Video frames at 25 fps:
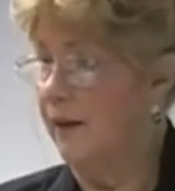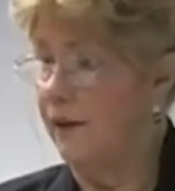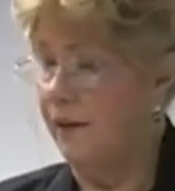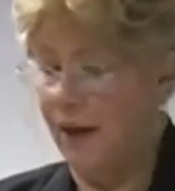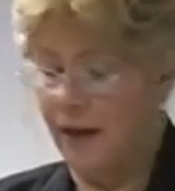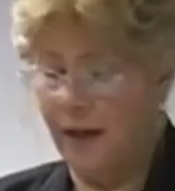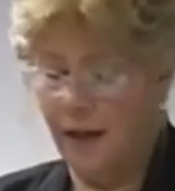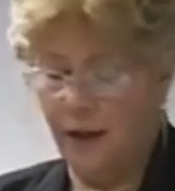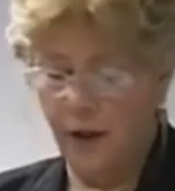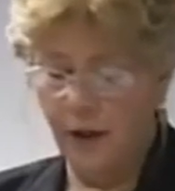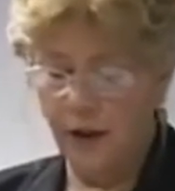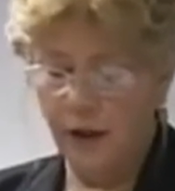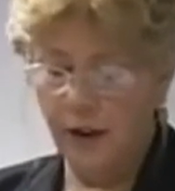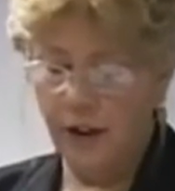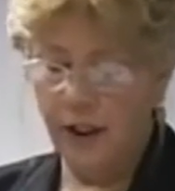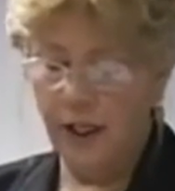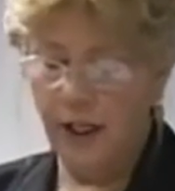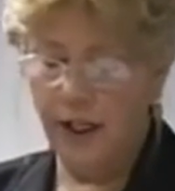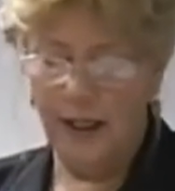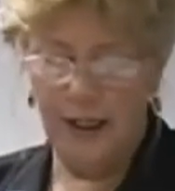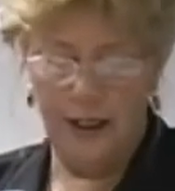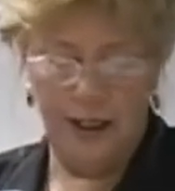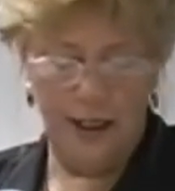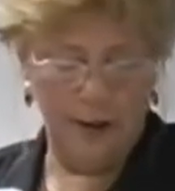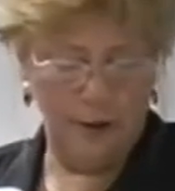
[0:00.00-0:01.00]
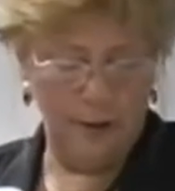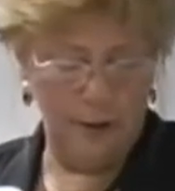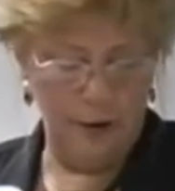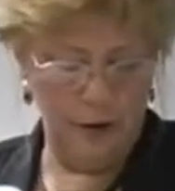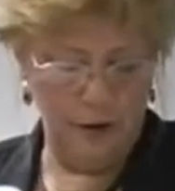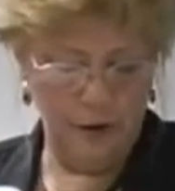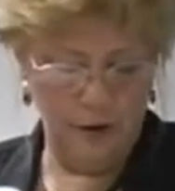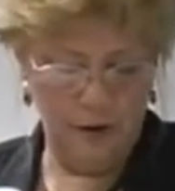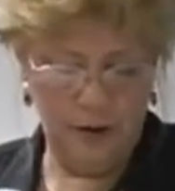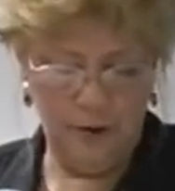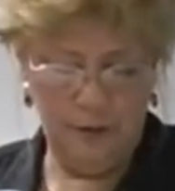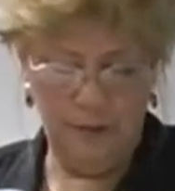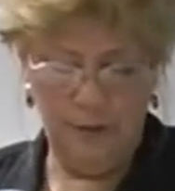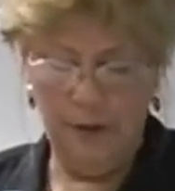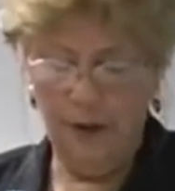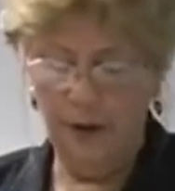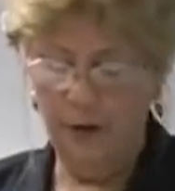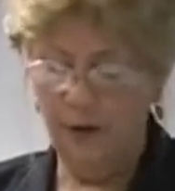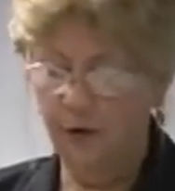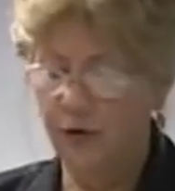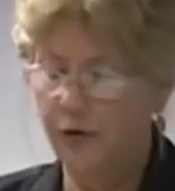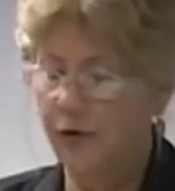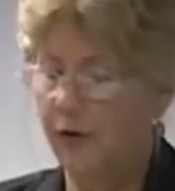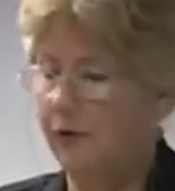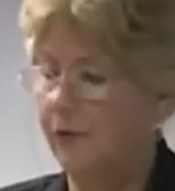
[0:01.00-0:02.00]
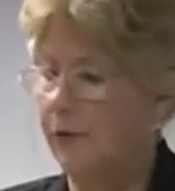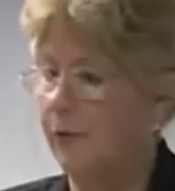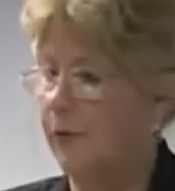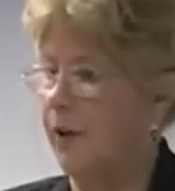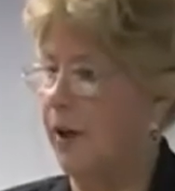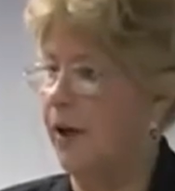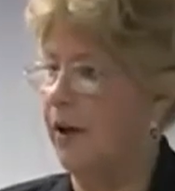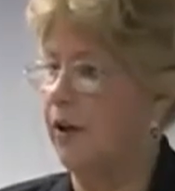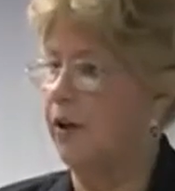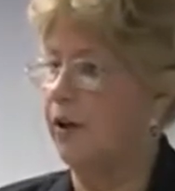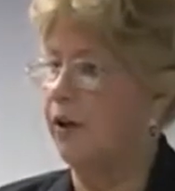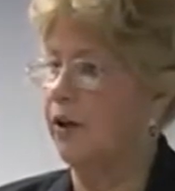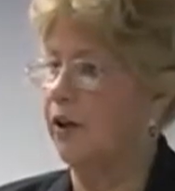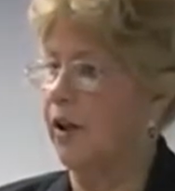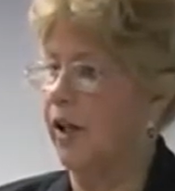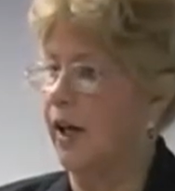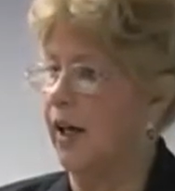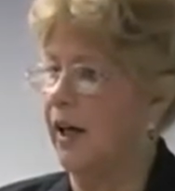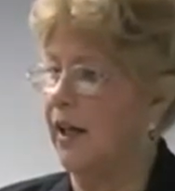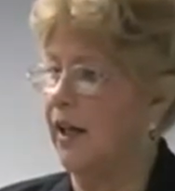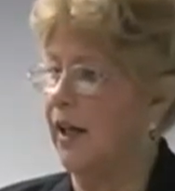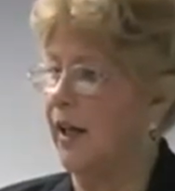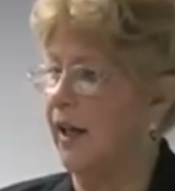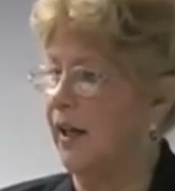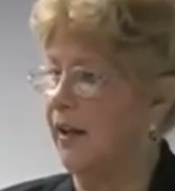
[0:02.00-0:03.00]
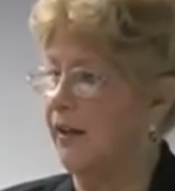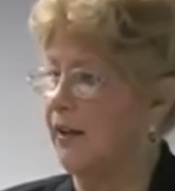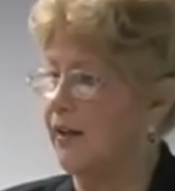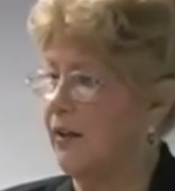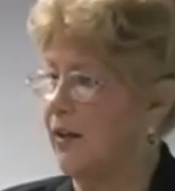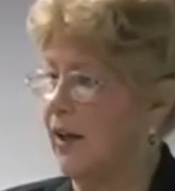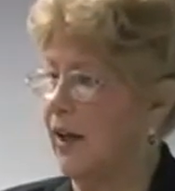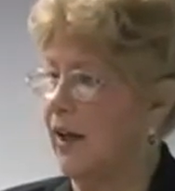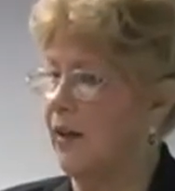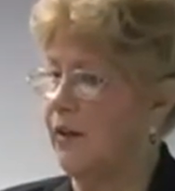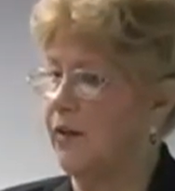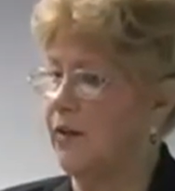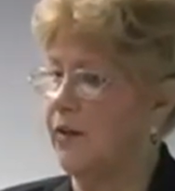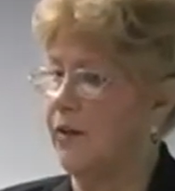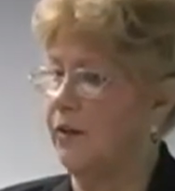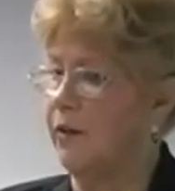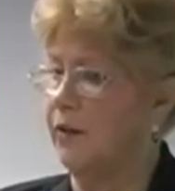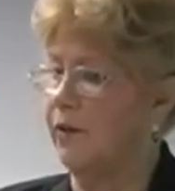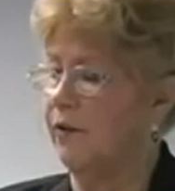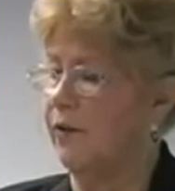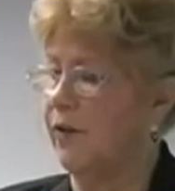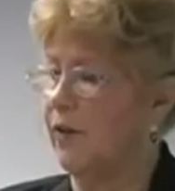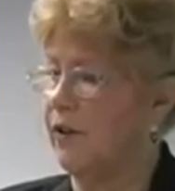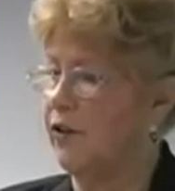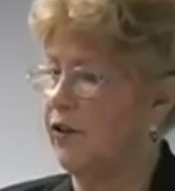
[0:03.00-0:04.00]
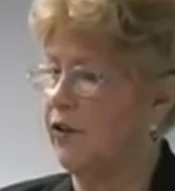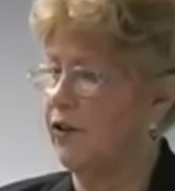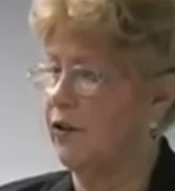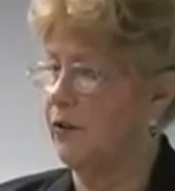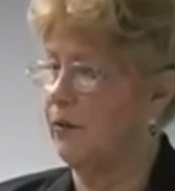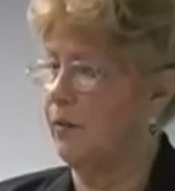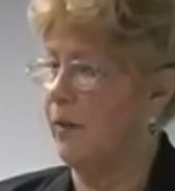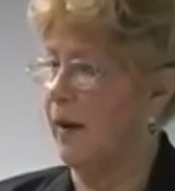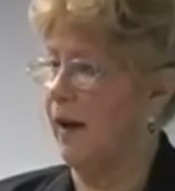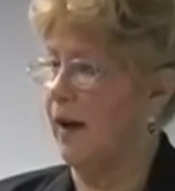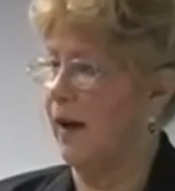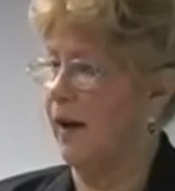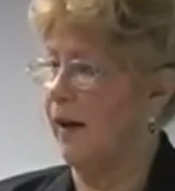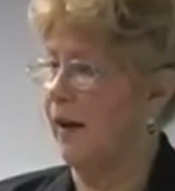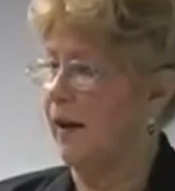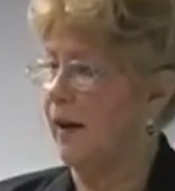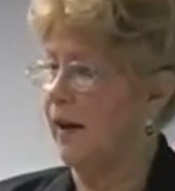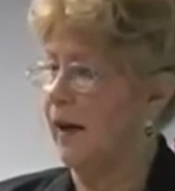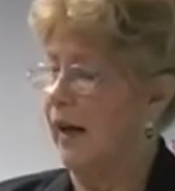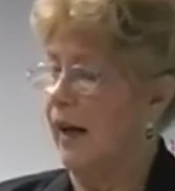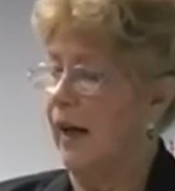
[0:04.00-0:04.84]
They look kind of like, when you see pictures of them, they look kind of like scales on a fish's back.